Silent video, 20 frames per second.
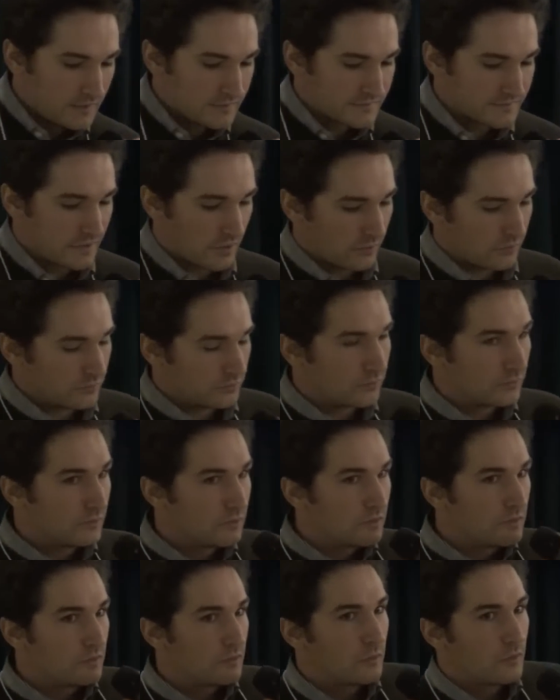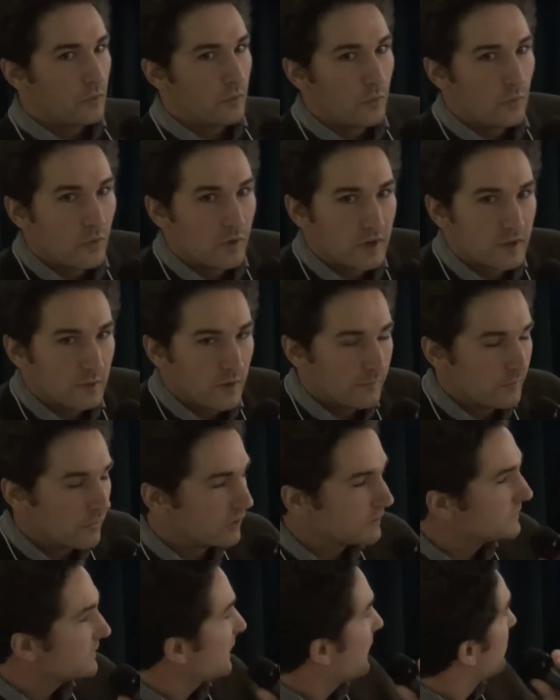So,
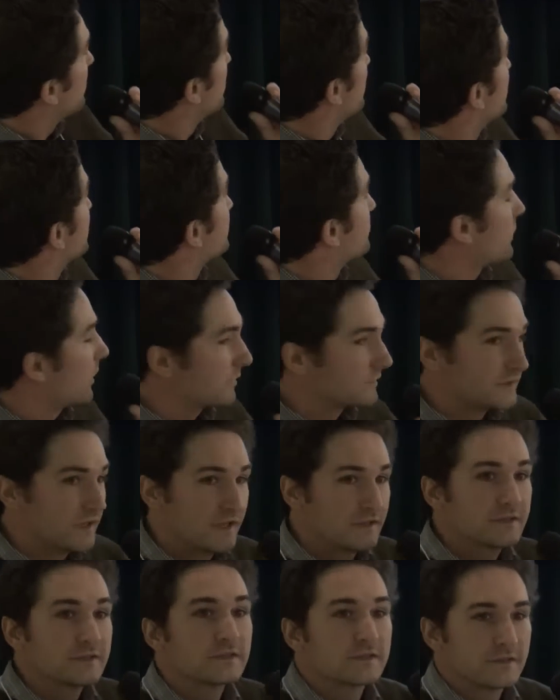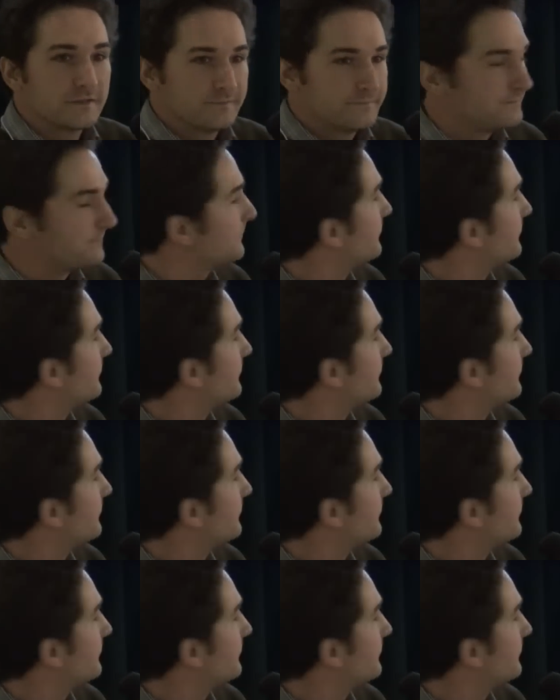emerging out of this process